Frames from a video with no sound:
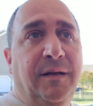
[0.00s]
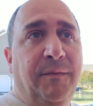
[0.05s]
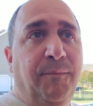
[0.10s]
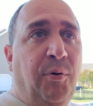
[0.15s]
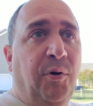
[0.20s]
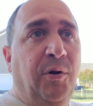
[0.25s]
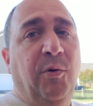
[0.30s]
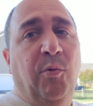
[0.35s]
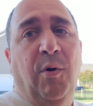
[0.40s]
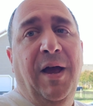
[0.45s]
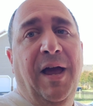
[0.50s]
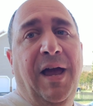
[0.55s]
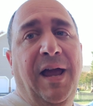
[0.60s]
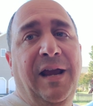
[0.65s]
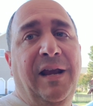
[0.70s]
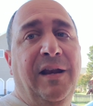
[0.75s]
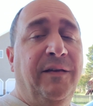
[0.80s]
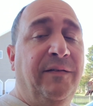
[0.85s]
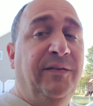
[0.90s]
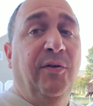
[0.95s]
put
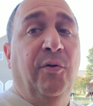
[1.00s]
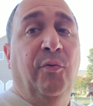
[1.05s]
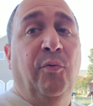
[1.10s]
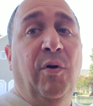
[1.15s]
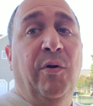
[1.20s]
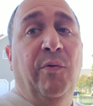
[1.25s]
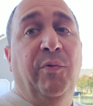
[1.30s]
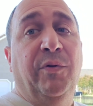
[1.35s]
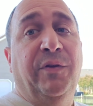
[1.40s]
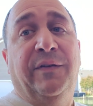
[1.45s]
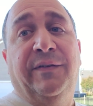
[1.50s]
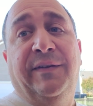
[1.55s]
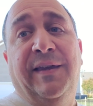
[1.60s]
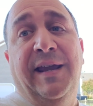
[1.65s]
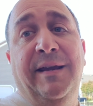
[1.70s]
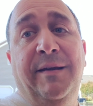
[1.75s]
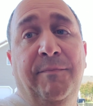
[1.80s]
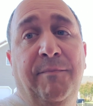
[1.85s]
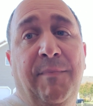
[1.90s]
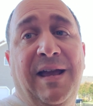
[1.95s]
away and still run with the
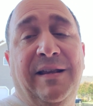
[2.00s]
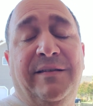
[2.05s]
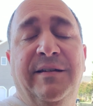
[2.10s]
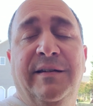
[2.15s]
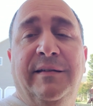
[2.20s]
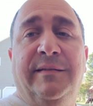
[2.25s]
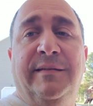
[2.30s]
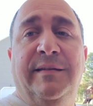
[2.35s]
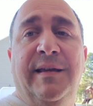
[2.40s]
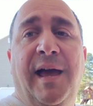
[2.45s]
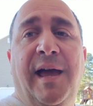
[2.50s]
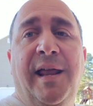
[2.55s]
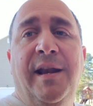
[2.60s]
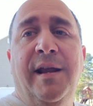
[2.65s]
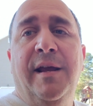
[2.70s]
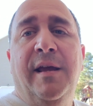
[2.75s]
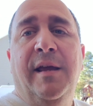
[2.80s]
same matching set.